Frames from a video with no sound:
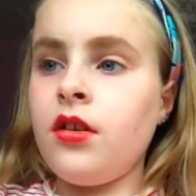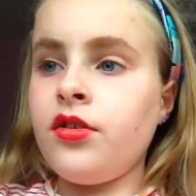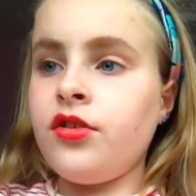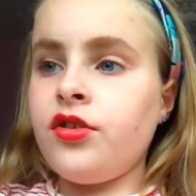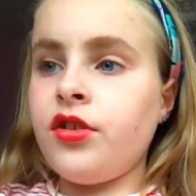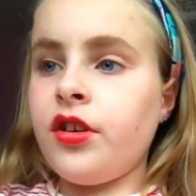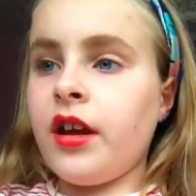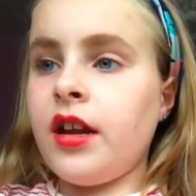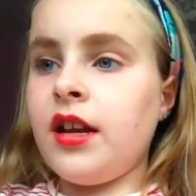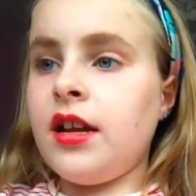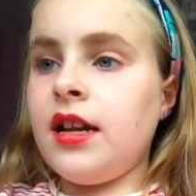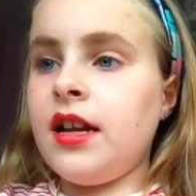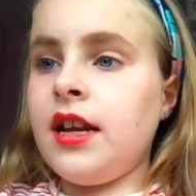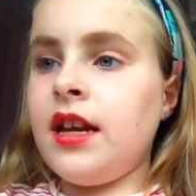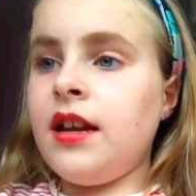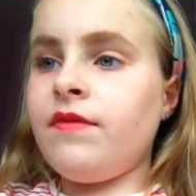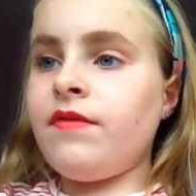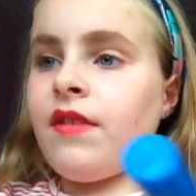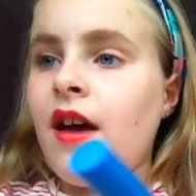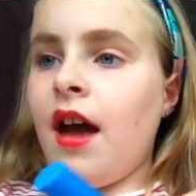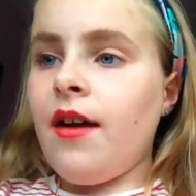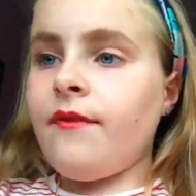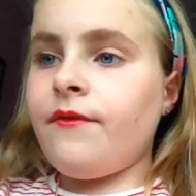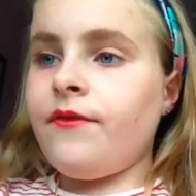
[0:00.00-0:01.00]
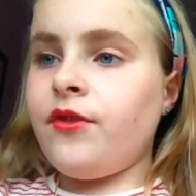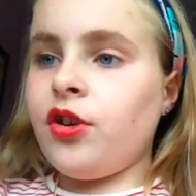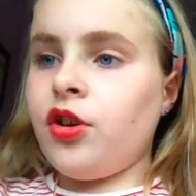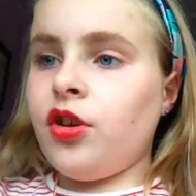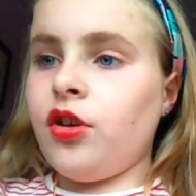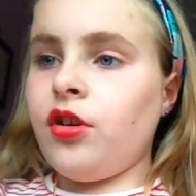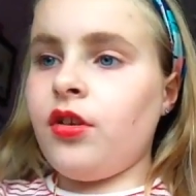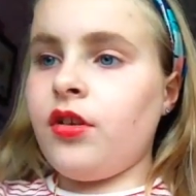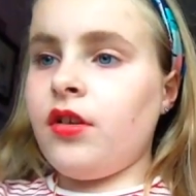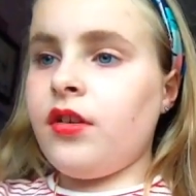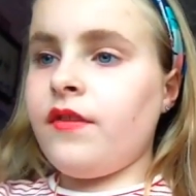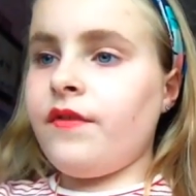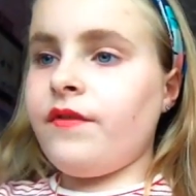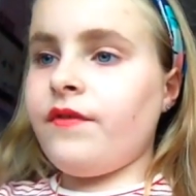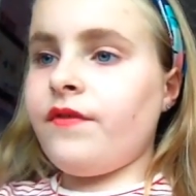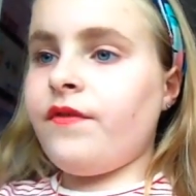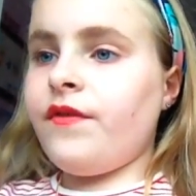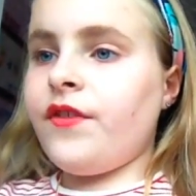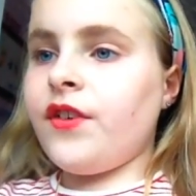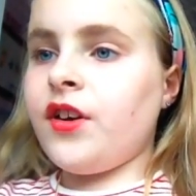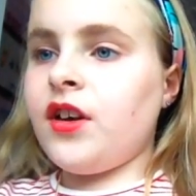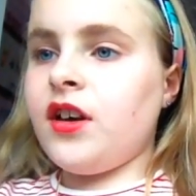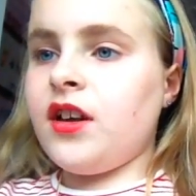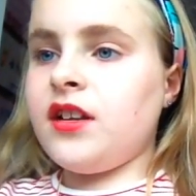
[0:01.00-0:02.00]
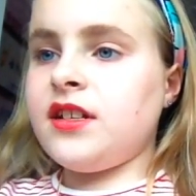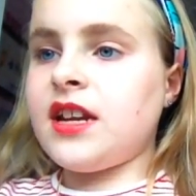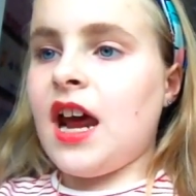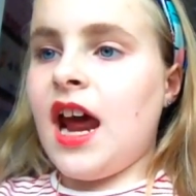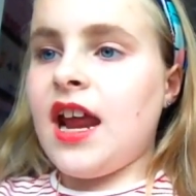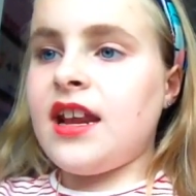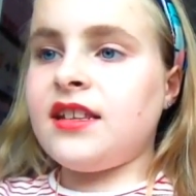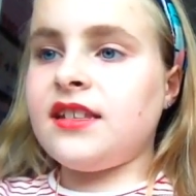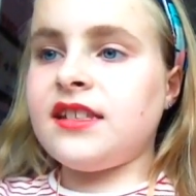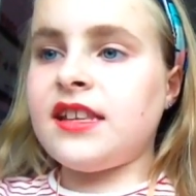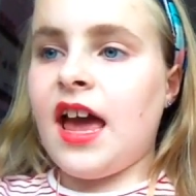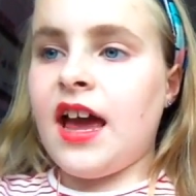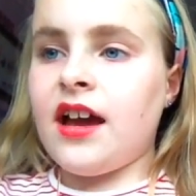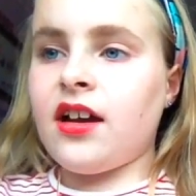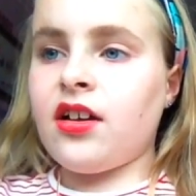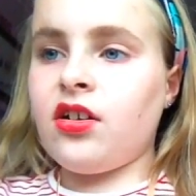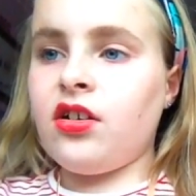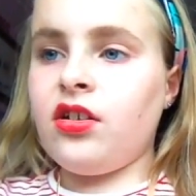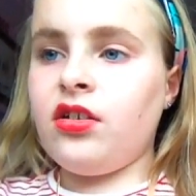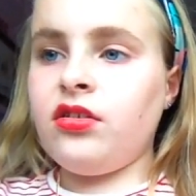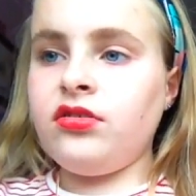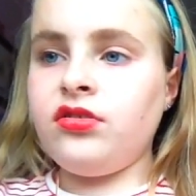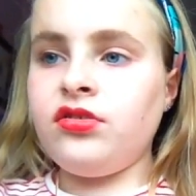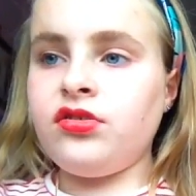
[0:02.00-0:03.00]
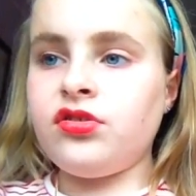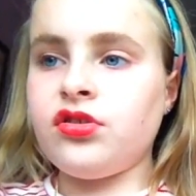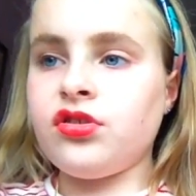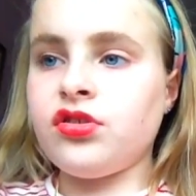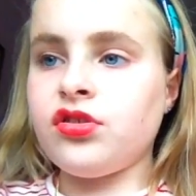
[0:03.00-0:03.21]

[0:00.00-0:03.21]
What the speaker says: So you're going to leave that for 10 seconds.